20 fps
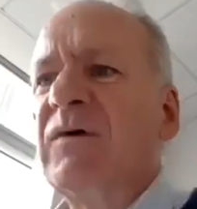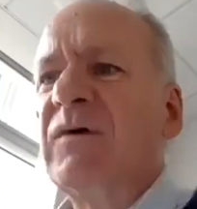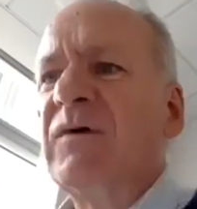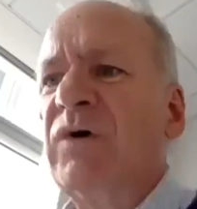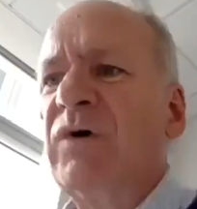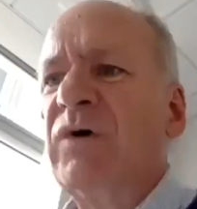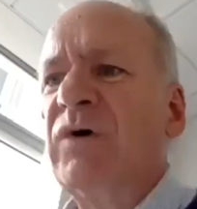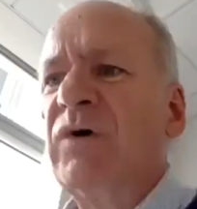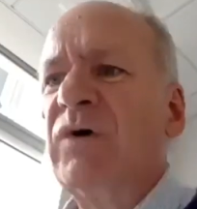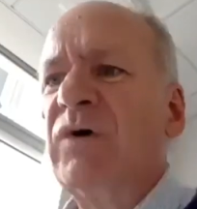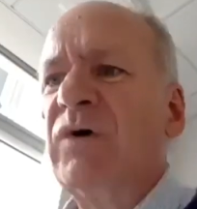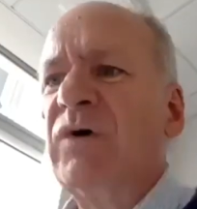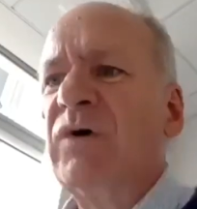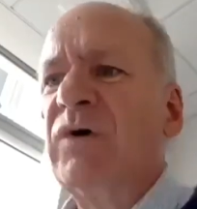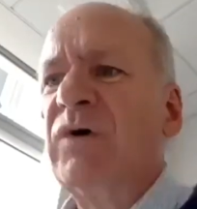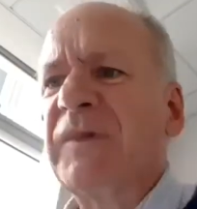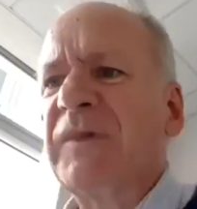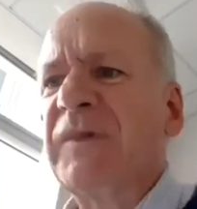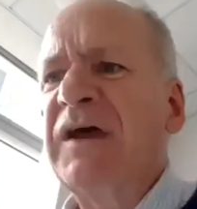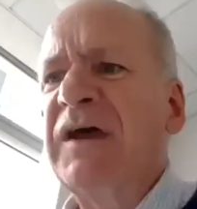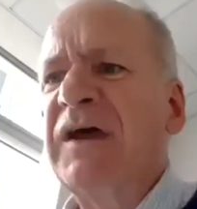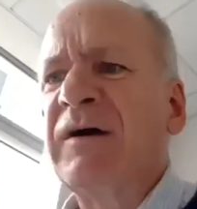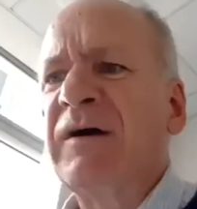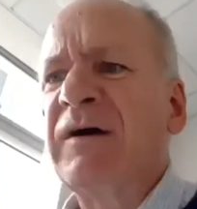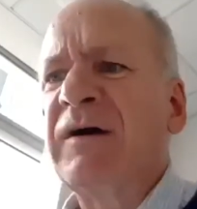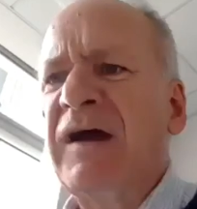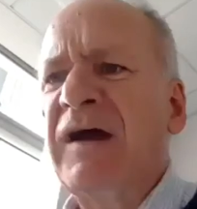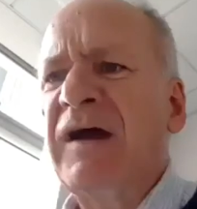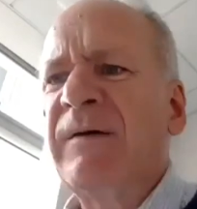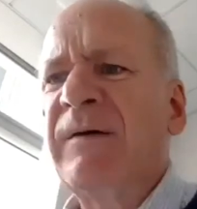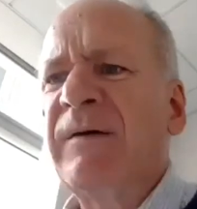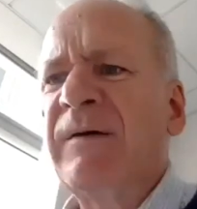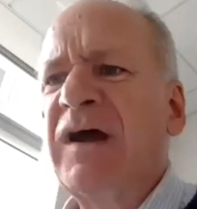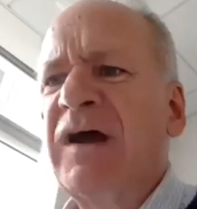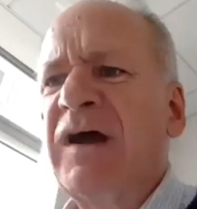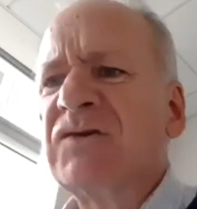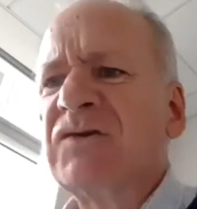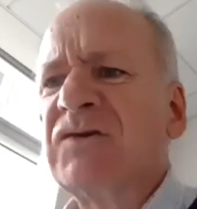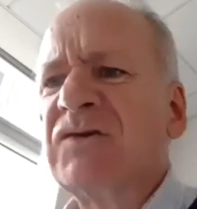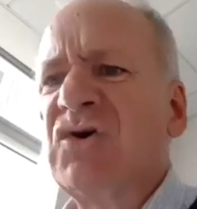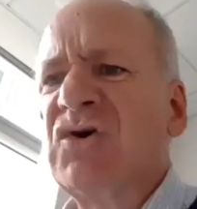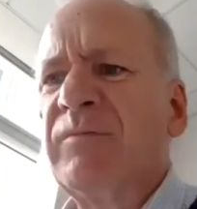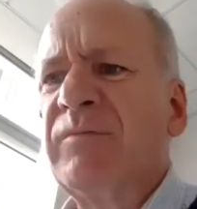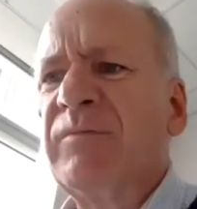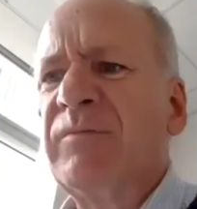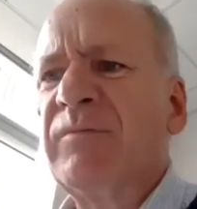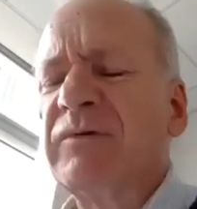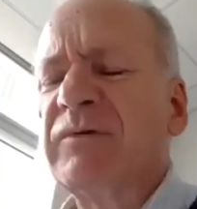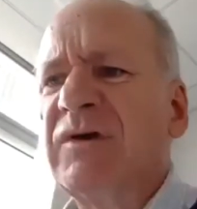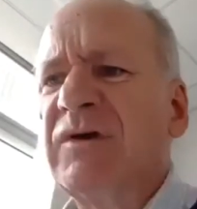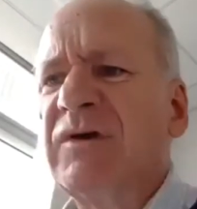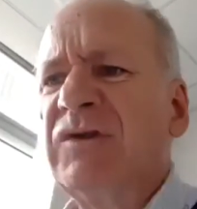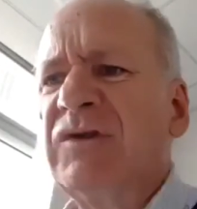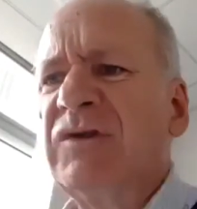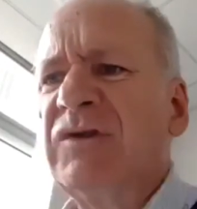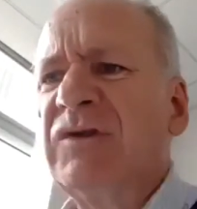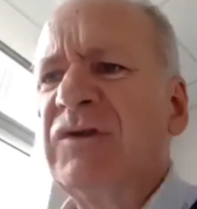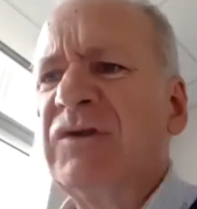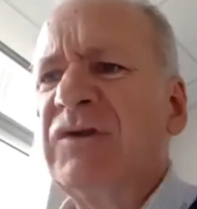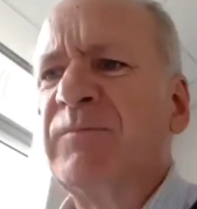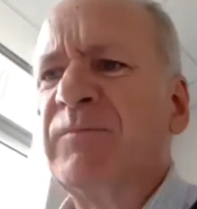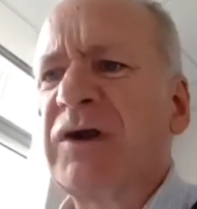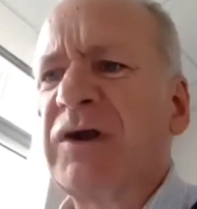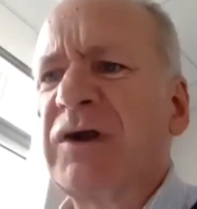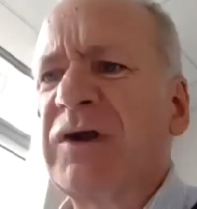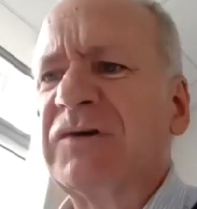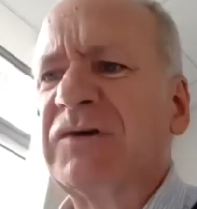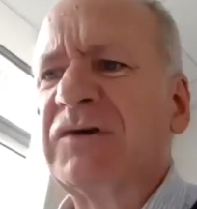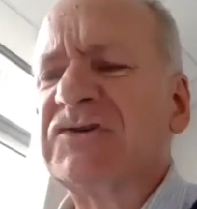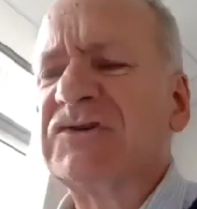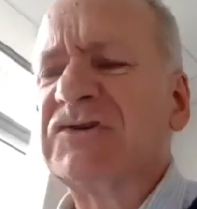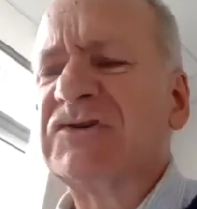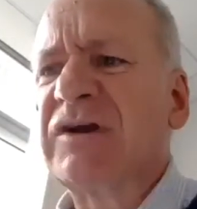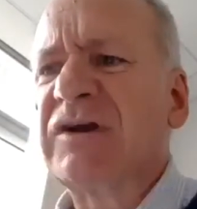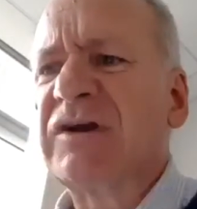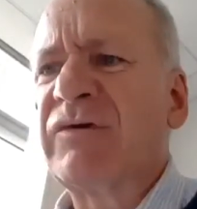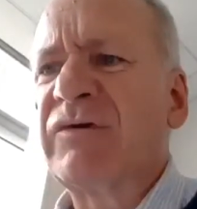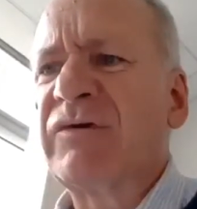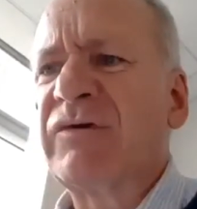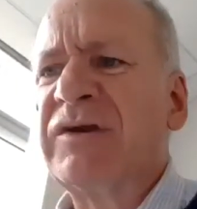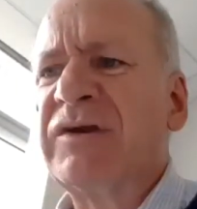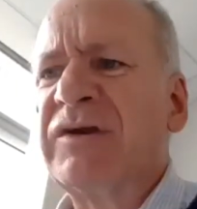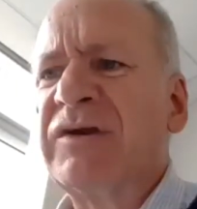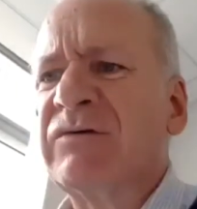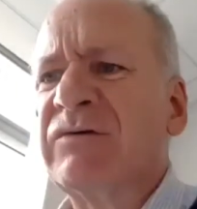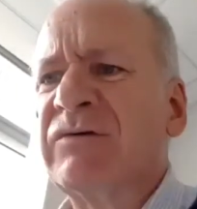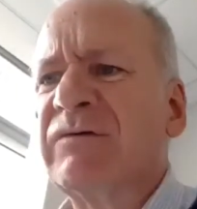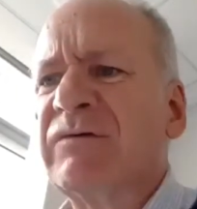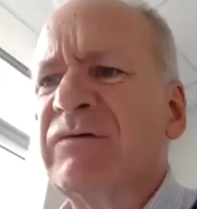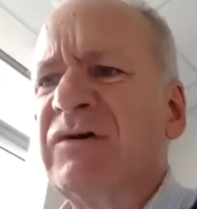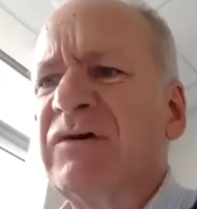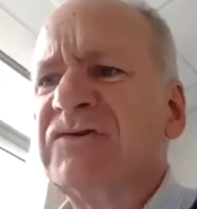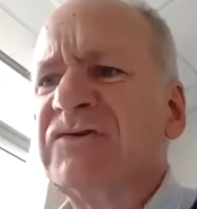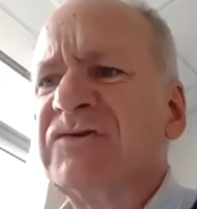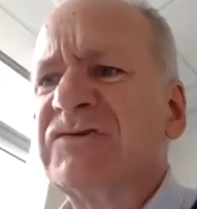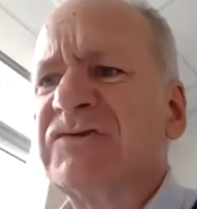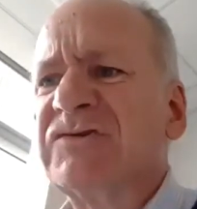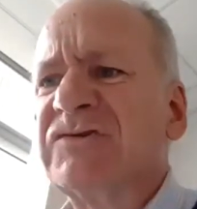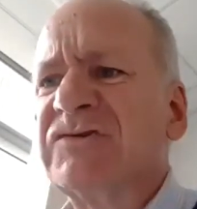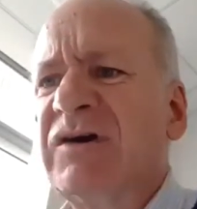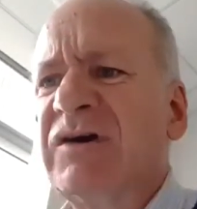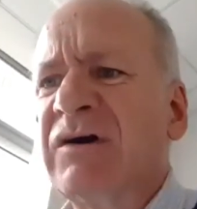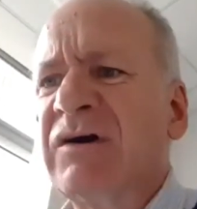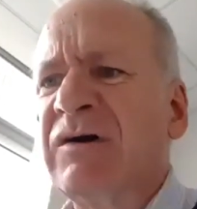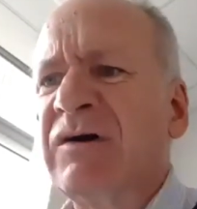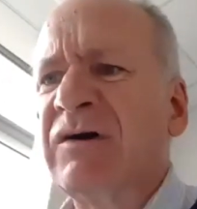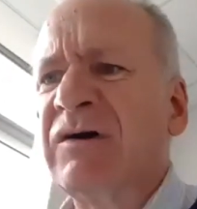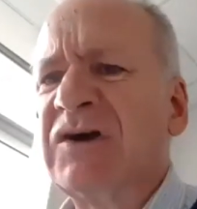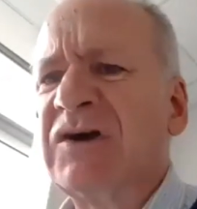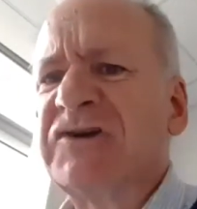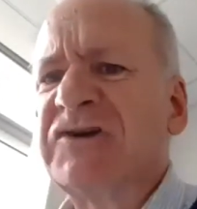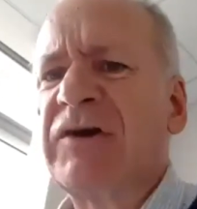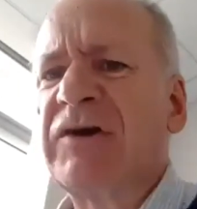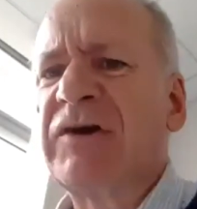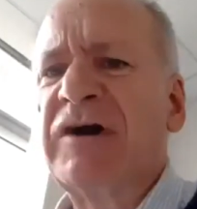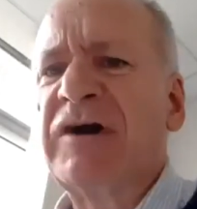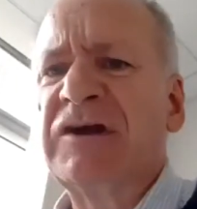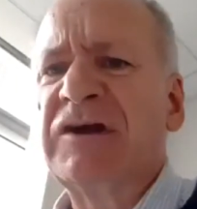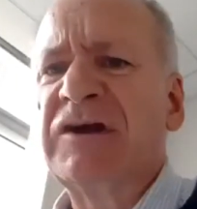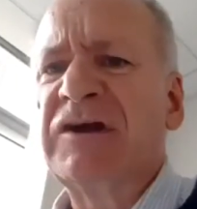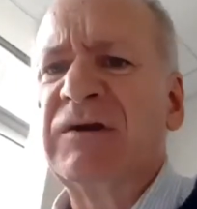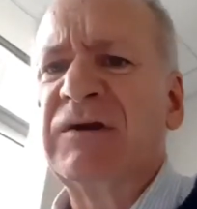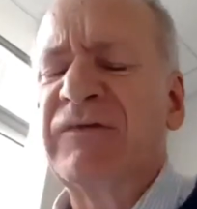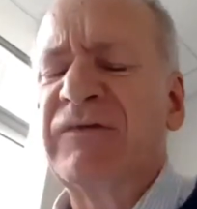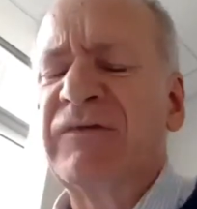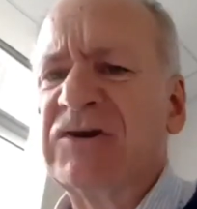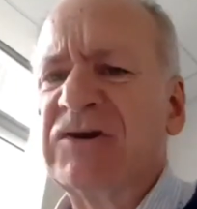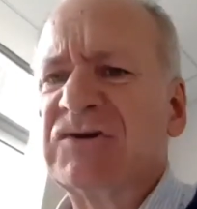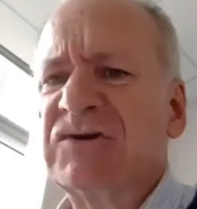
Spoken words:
well, Anna, our job in the Product Accelerator is accelerating innovation.